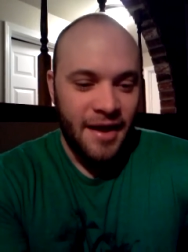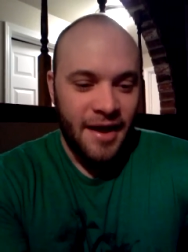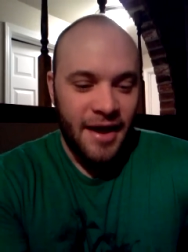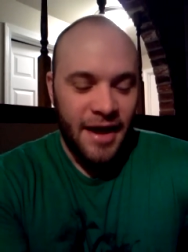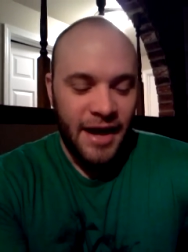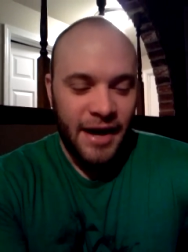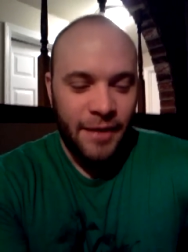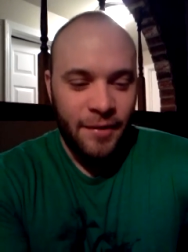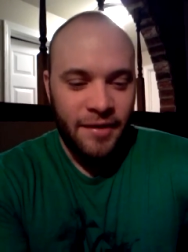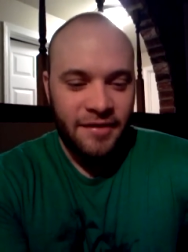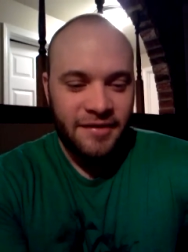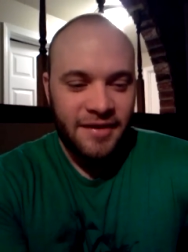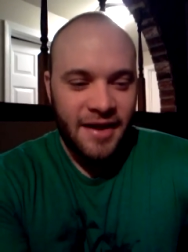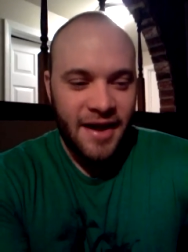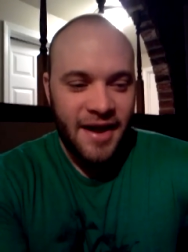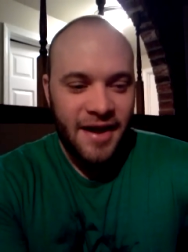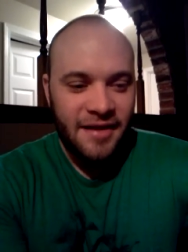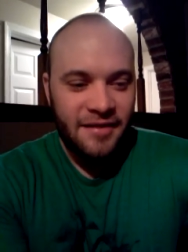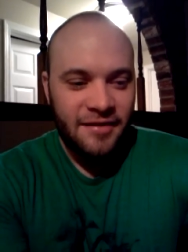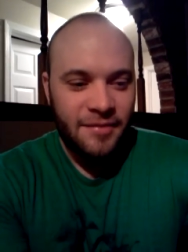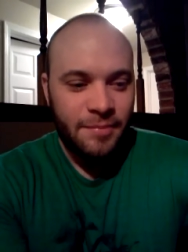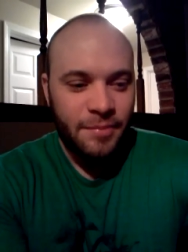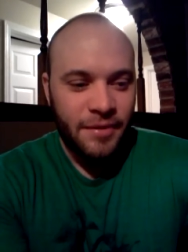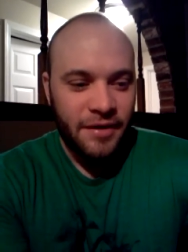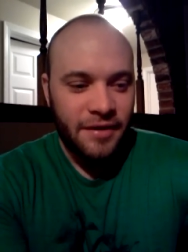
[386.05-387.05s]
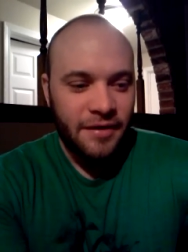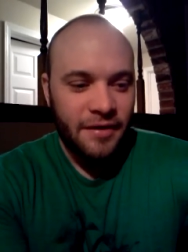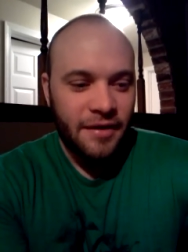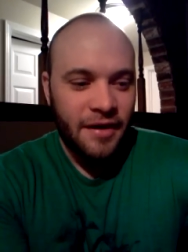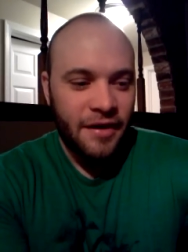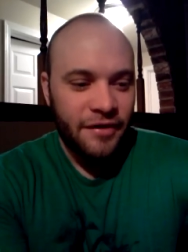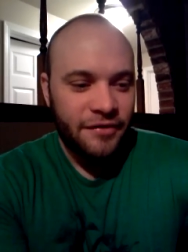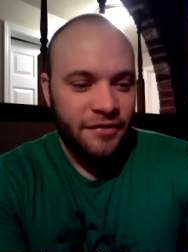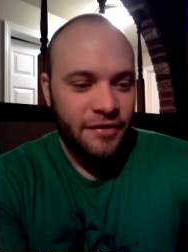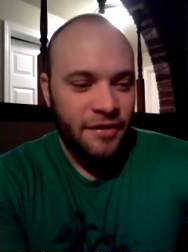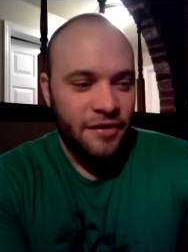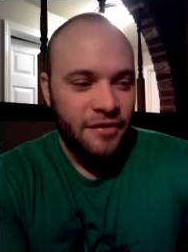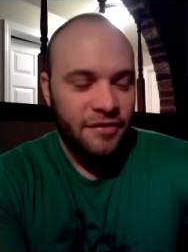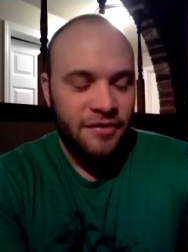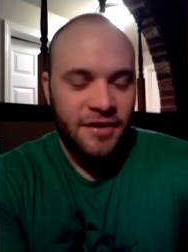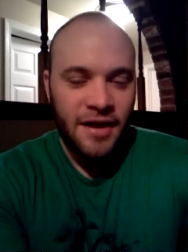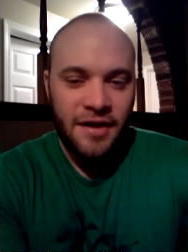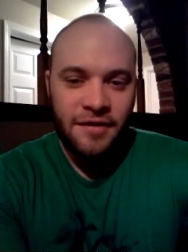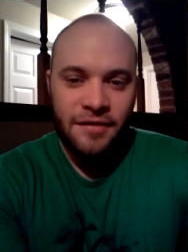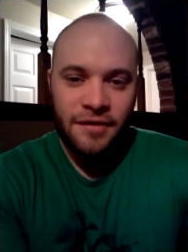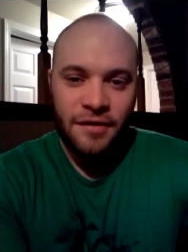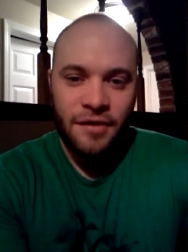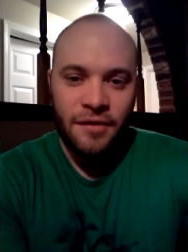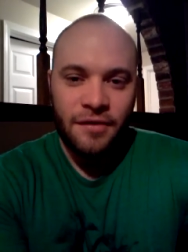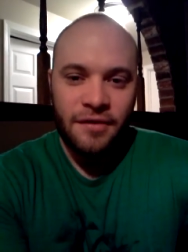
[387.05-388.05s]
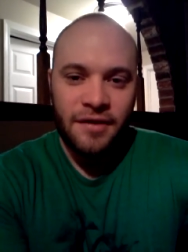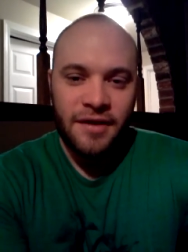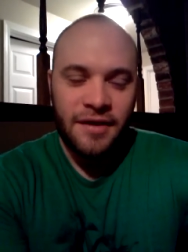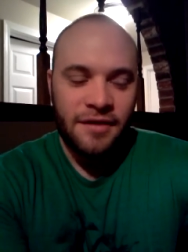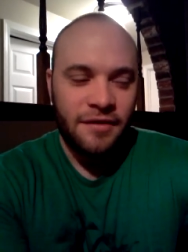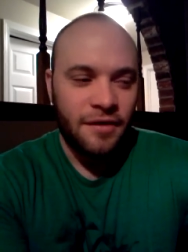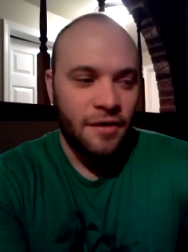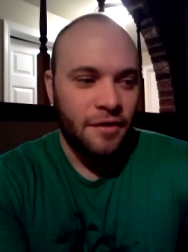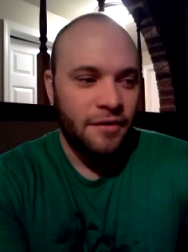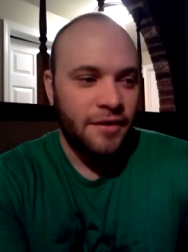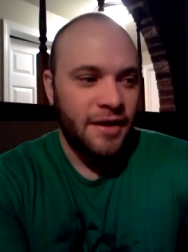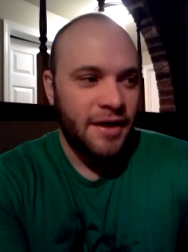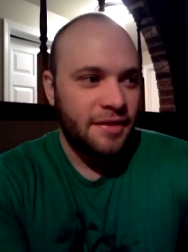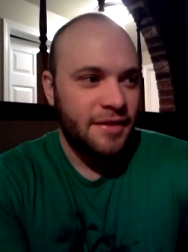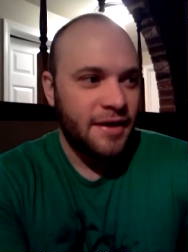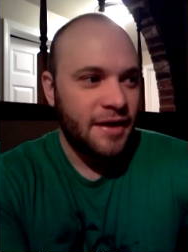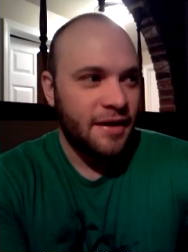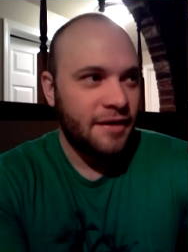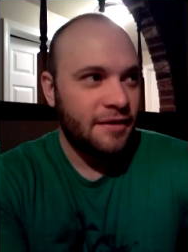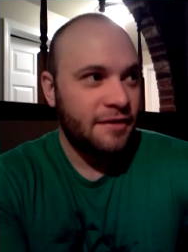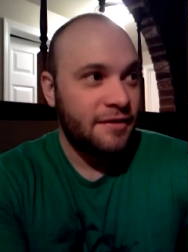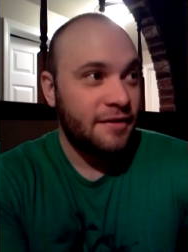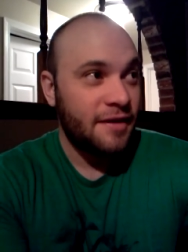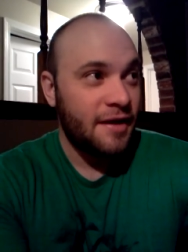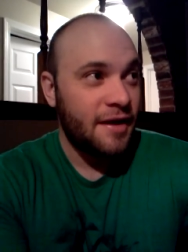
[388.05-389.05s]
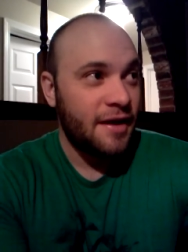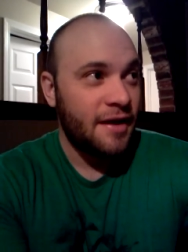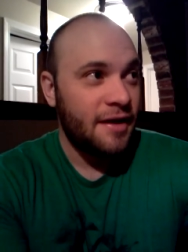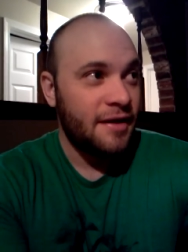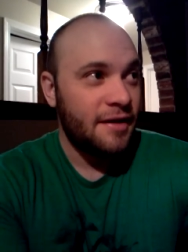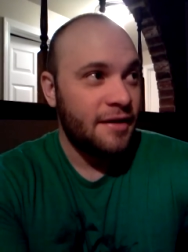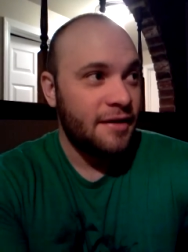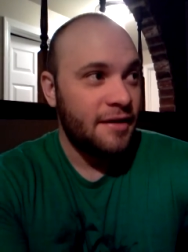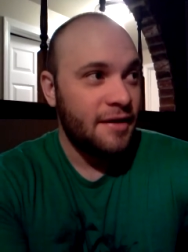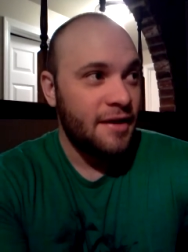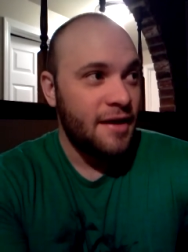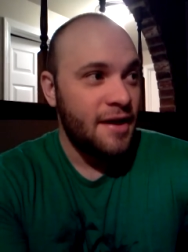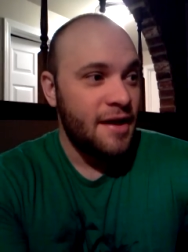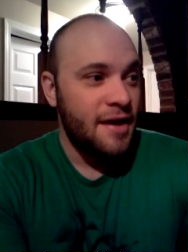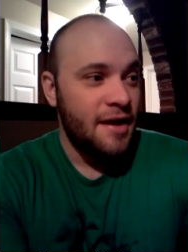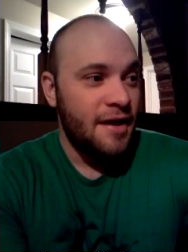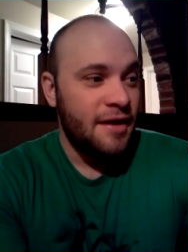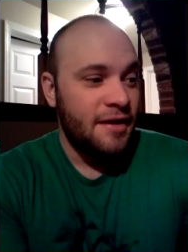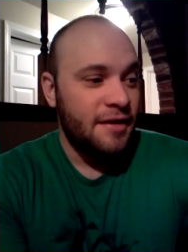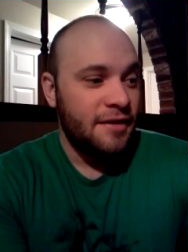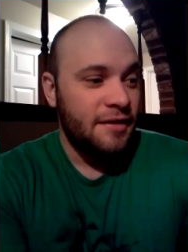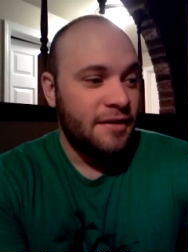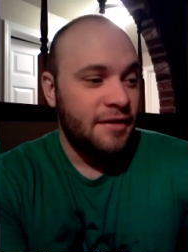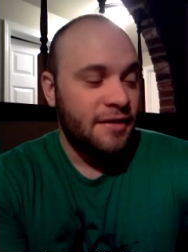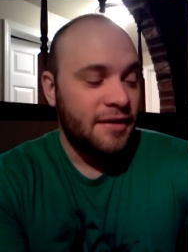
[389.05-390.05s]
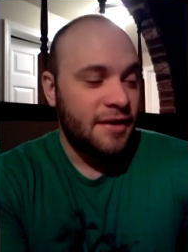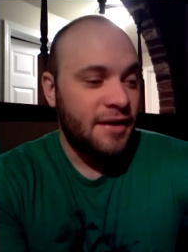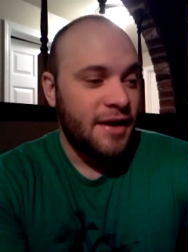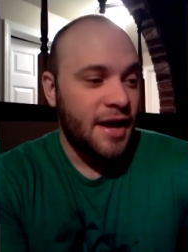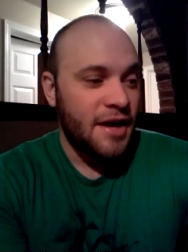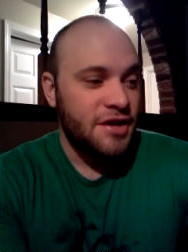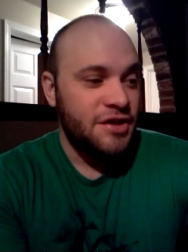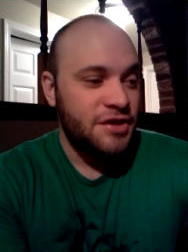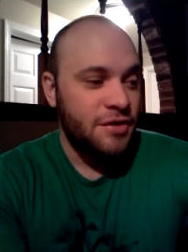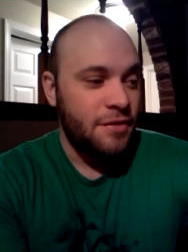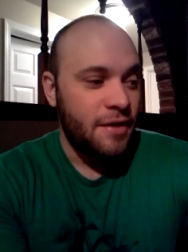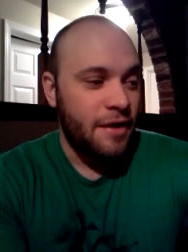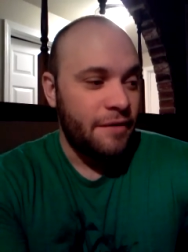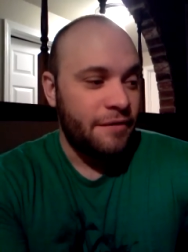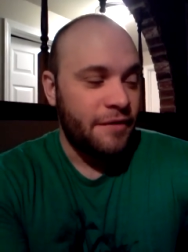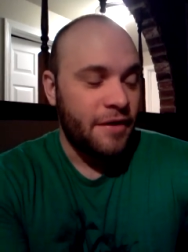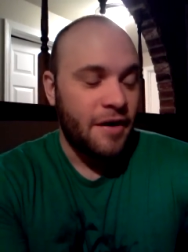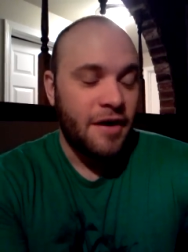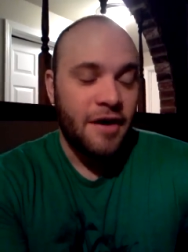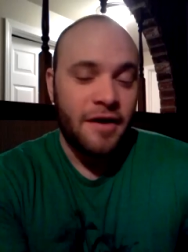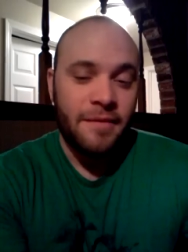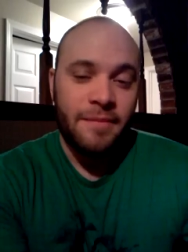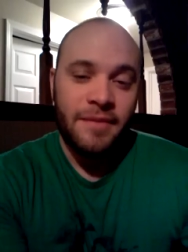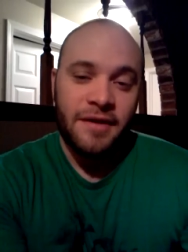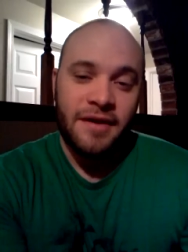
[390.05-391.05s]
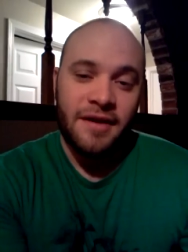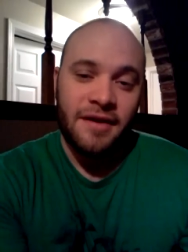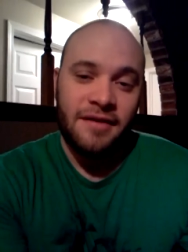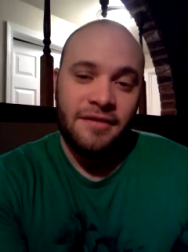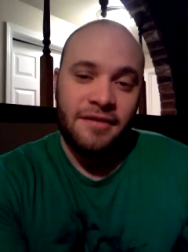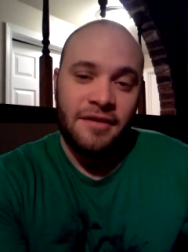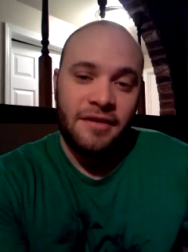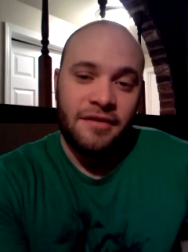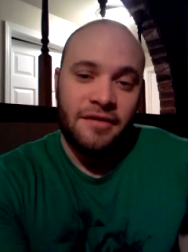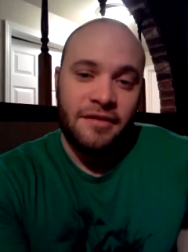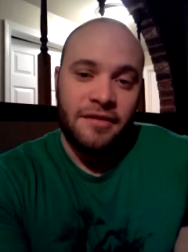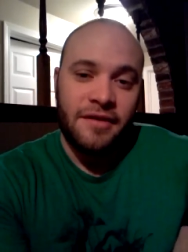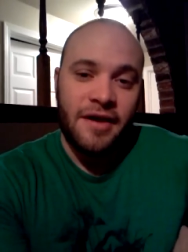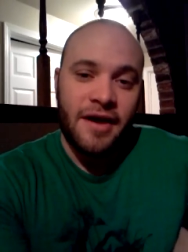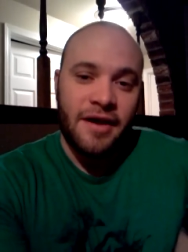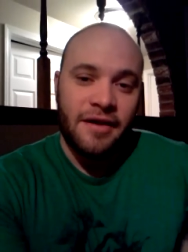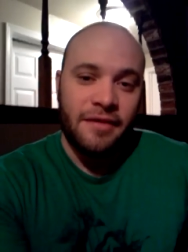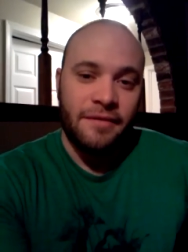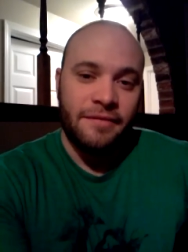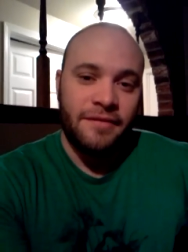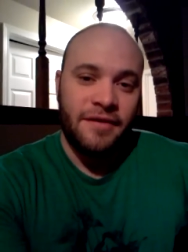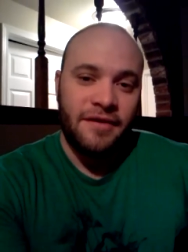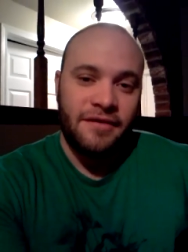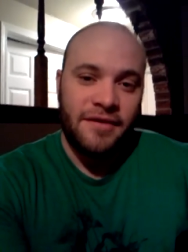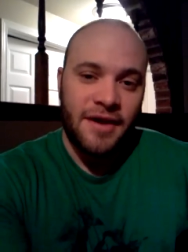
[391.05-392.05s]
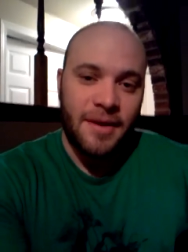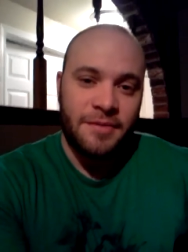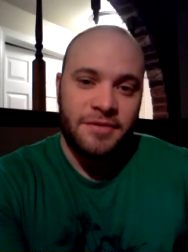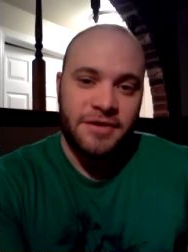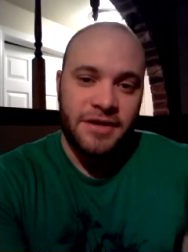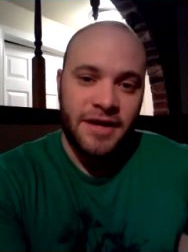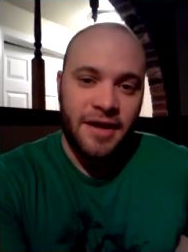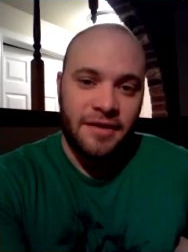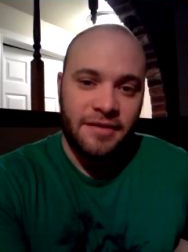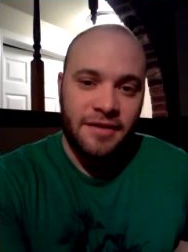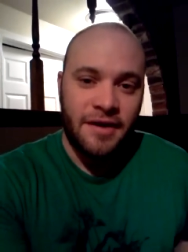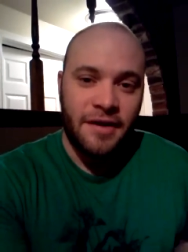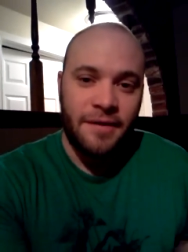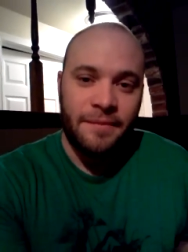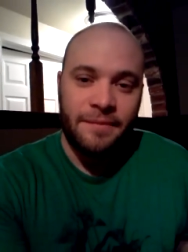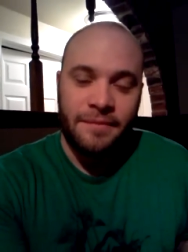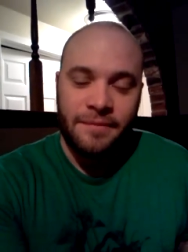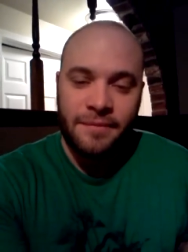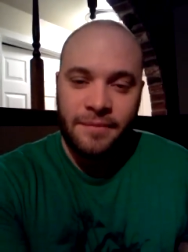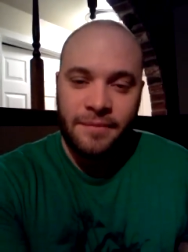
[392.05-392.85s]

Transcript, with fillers: Anyways, guys, but also stay tuned and don't let things uh, catch you off guard because there's a lot of deception out there.